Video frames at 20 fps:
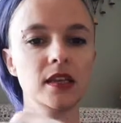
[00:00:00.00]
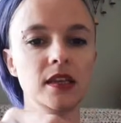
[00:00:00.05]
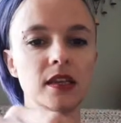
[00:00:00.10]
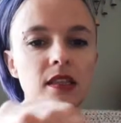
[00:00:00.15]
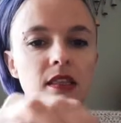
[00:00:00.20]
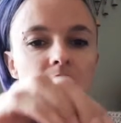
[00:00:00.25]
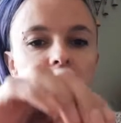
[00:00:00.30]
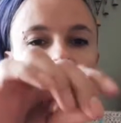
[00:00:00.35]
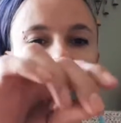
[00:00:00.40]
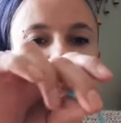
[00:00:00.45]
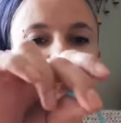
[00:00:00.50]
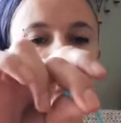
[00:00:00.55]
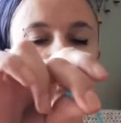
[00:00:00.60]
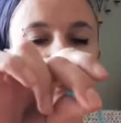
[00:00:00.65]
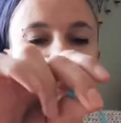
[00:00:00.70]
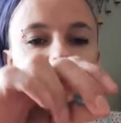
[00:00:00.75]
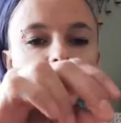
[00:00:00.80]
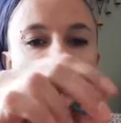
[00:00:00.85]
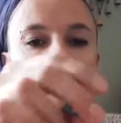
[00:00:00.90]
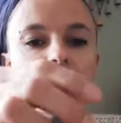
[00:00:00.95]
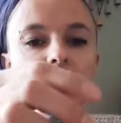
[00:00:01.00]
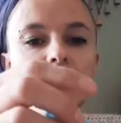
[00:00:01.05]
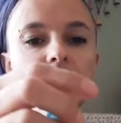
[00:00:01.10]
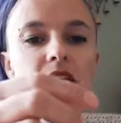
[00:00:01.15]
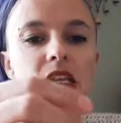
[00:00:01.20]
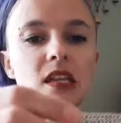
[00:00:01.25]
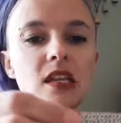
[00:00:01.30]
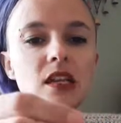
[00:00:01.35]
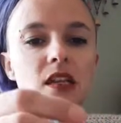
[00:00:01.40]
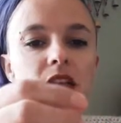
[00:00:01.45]
and this one
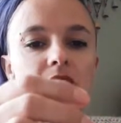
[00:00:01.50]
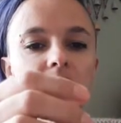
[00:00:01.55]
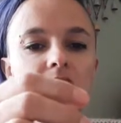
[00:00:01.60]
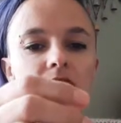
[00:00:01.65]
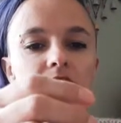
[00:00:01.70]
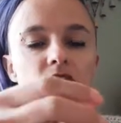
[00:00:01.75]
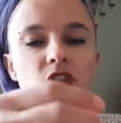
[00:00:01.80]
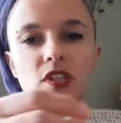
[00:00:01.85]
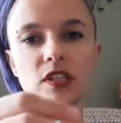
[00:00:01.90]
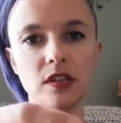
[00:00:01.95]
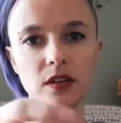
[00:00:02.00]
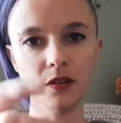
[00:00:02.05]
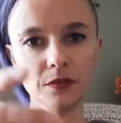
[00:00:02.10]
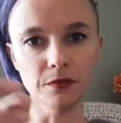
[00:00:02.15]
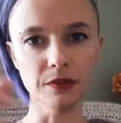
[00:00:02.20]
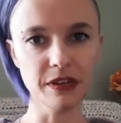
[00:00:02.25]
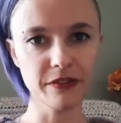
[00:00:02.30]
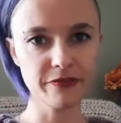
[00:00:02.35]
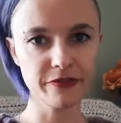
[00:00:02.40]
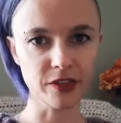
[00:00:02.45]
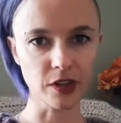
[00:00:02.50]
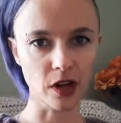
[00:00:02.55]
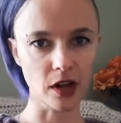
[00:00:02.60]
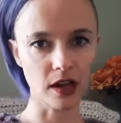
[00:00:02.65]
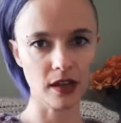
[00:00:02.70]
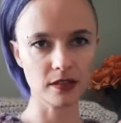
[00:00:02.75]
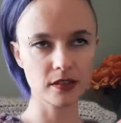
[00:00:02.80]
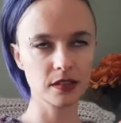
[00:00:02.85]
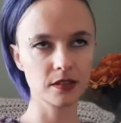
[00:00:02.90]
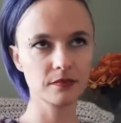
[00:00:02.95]
in just a reef
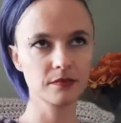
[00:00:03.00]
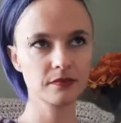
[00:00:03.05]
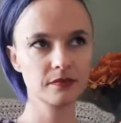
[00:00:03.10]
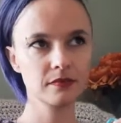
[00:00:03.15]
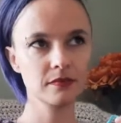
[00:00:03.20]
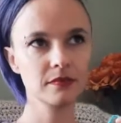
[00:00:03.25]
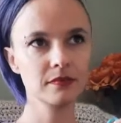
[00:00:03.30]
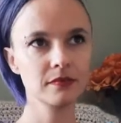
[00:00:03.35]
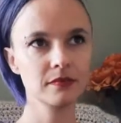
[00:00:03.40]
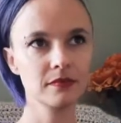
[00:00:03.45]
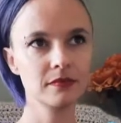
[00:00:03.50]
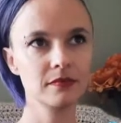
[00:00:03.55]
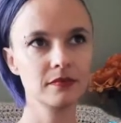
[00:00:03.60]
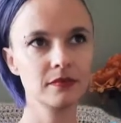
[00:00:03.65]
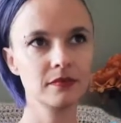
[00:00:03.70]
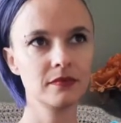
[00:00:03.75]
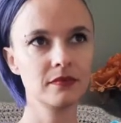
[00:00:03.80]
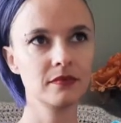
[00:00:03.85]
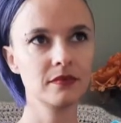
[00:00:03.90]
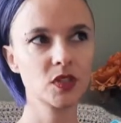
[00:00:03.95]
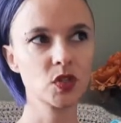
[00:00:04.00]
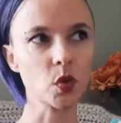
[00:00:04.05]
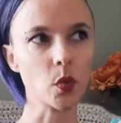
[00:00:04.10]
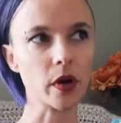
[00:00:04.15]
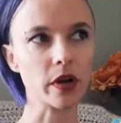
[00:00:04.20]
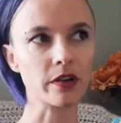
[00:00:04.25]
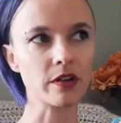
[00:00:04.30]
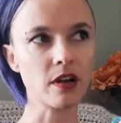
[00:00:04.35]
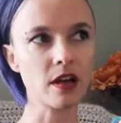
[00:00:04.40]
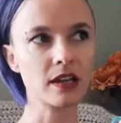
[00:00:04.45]
knot,
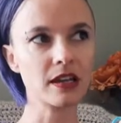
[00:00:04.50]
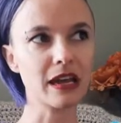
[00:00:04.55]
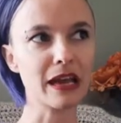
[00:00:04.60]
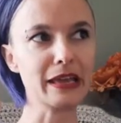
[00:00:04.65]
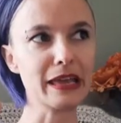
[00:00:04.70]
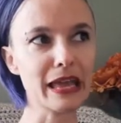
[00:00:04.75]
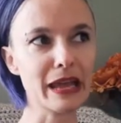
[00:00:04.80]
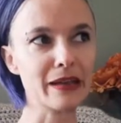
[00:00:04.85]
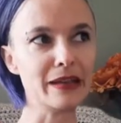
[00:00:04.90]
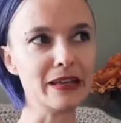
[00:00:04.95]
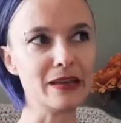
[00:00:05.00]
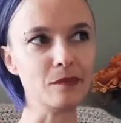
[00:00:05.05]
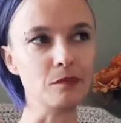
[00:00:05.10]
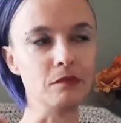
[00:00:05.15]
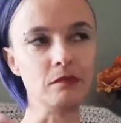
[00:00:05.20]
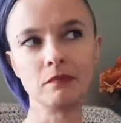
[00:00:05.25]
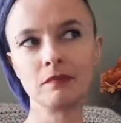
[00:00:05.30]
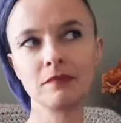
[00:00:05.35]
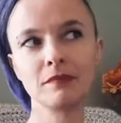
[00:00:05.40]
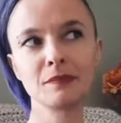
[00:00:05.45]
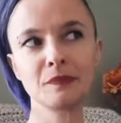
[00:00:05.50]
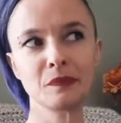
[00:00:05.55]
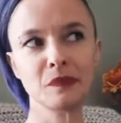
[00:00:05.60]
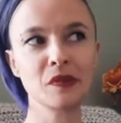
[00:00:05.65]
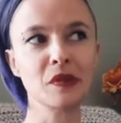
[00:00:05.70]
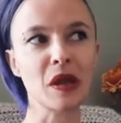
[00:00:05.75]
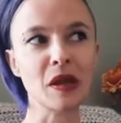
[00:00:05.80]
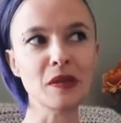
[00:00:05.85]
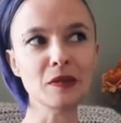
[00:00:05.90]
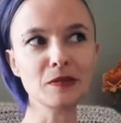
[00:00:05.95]
square knot.
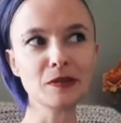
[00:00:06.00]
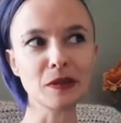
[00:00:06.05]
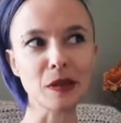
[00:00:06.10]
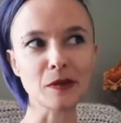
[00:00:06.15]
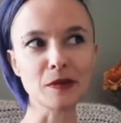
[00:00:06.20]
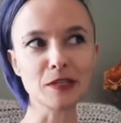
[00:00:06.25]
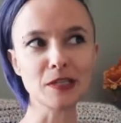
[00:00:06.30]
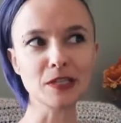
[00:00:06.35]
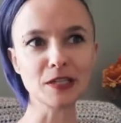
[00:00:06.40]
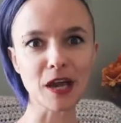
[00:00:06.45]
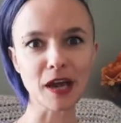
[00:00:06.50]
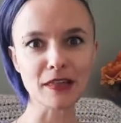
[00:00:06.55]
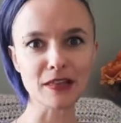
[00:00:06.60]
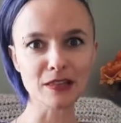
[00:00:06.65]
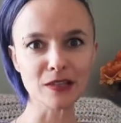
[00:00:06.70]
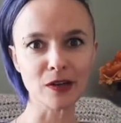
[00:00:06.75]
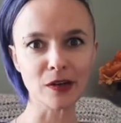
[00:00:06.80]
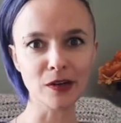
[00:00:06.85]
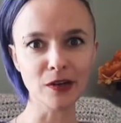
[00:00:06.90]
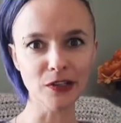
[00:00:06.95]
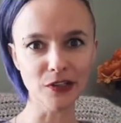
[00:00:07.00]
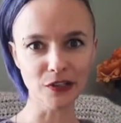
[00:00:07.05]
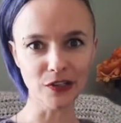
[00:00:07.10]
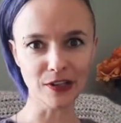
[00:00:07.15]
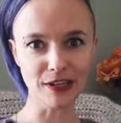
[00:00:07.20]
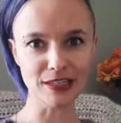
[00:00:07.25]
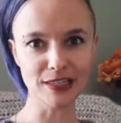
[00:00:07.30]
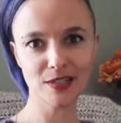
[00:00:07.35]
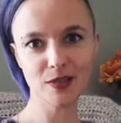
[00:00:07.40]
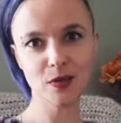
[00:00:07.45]
I used to tie this knot in Girl
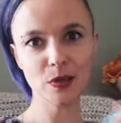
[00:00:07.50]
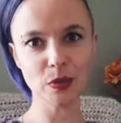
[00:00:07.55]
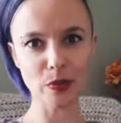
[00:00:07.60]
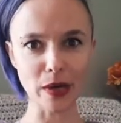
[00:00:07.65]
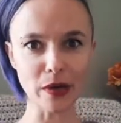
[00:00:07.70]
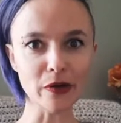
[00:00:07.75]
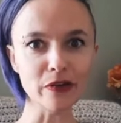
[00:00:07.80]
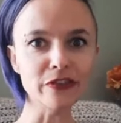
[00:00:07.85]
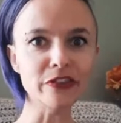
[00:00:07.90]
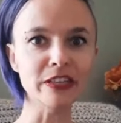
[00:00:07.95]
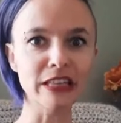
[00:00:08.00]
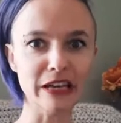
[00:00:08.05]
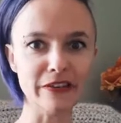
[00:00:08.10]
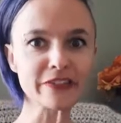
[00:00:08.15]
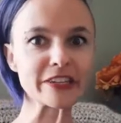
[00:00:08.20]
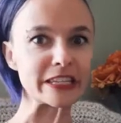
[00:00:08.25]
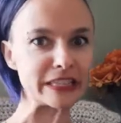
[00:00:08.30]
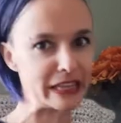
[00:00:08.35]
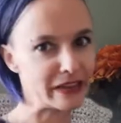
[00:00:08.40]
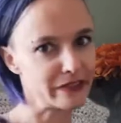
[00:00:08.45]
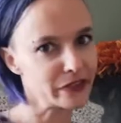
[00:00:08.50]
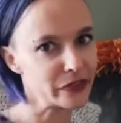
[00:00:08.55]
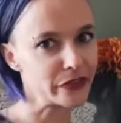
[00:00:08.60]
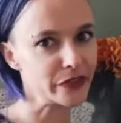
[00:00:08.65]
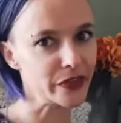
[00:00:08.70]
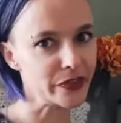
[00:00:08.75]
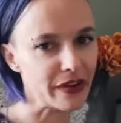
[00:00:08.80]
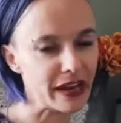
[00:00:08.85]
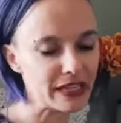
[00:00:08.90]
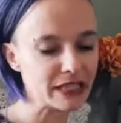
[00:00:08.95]
Guide, so it's right over left and left over
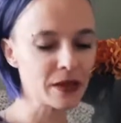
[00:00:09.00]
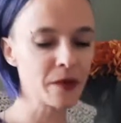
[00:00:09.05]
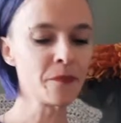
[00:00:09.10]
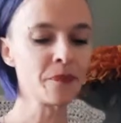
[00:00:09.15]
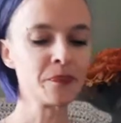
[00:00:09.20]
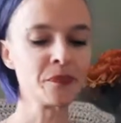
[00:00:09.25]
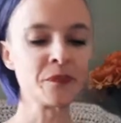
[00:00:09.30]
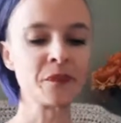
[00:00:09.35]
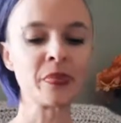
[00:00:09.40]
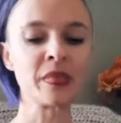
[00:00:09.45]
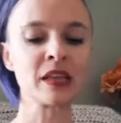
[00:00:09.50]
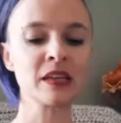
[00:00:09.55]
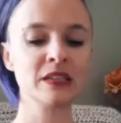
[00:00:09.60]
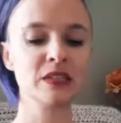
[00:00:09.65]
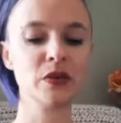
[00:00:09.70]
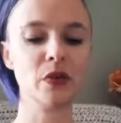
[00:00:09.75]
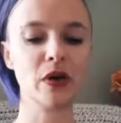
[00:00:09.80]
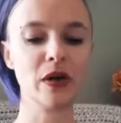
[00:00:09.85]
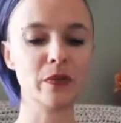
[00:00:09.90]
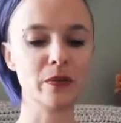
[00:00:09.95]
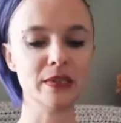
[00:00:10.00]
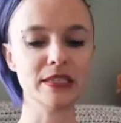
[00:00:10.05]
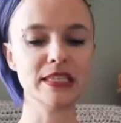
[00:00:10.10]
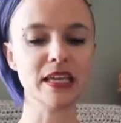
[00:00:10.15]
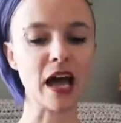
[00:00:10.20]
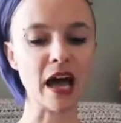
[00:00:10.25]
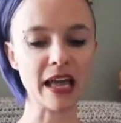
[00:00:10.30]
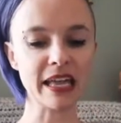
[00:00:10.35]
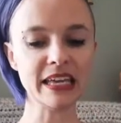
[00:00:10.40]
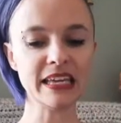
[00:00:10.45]
right. So I will
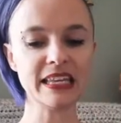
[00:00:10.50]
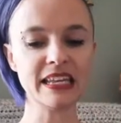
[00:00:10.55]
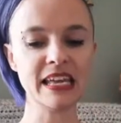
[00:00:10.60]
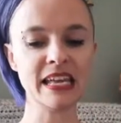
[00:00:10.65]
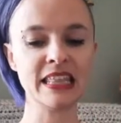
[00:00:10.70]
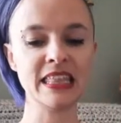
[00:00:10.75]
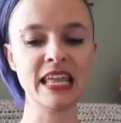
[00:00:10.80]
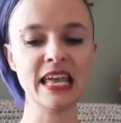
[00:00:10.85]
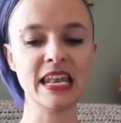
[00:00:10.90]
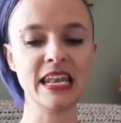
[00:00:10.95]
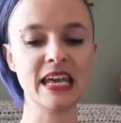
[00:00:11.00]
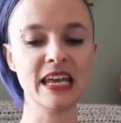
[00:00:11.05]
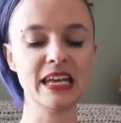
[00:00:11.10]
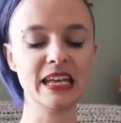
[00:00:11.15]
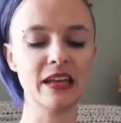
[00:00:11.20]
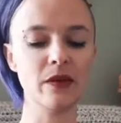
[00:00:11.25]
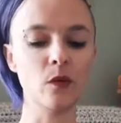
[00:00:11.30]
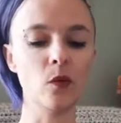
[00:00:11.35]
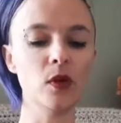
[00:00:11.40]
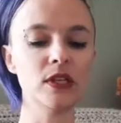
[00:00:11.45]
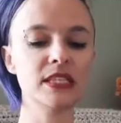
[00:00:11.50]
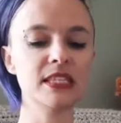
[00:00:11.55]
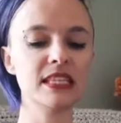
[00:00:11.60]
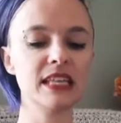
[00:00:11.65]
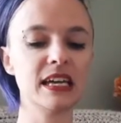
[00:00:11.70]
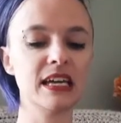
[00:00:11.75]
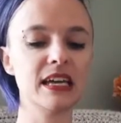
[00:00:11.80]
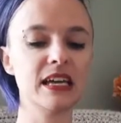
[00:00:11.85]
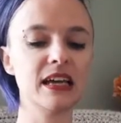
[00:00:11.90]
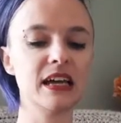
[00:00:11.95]
tie it, and then once
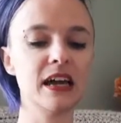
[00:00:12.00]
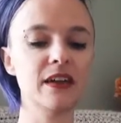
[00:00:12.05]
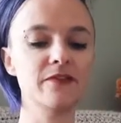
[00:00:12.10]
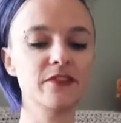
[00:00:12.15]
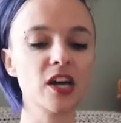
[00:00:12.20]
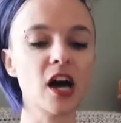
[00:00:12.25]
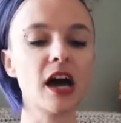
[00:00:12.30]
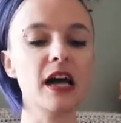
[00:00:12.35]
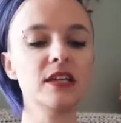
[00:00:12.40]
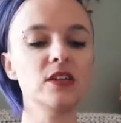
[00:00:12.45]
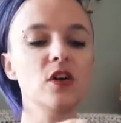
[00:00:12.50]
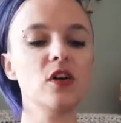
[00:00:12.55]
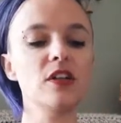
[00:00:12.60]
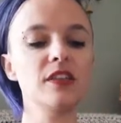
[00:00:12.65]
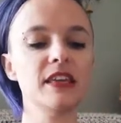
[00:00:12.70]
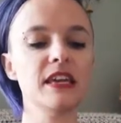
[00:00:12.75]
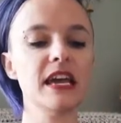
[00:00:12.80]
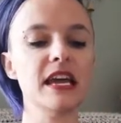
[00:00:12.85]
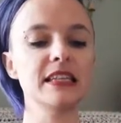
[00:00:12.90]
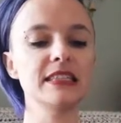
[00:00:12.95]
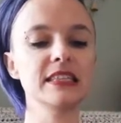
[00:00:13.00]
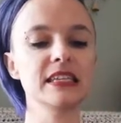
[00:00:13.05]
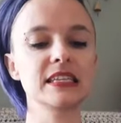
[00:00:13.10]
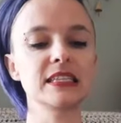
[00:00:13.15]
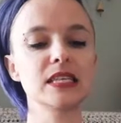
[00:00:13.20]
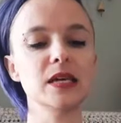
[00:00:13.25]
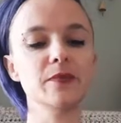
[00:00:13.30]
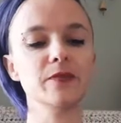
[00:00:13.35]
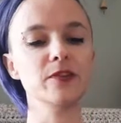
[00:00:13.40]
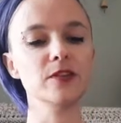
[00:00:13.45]
that I've tied all the ends
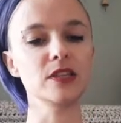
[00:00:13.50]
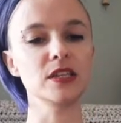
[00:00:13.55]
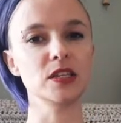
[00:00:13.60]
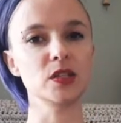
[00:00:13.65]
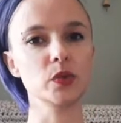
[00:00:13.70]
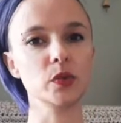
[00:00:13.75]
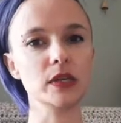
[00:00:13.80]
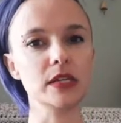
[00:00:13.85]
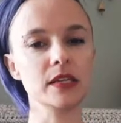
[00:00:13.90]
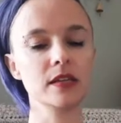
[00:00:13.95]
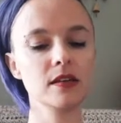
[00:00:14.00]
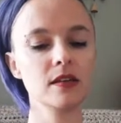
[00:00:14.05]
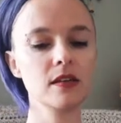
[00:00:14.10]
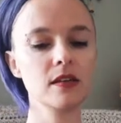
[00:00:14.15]
except for this one